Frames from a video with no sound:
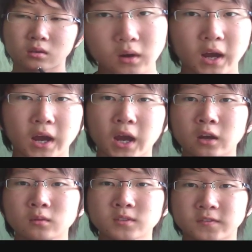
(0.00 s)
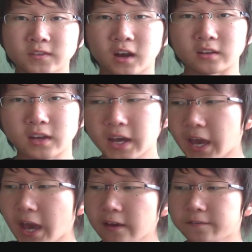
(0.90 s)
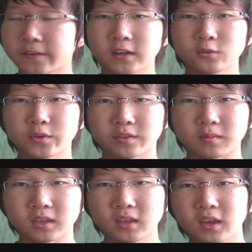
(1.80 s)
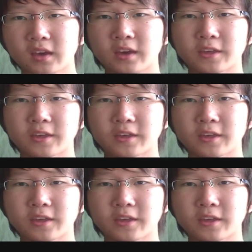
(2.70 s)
Oh, I almost forgot. I have here with me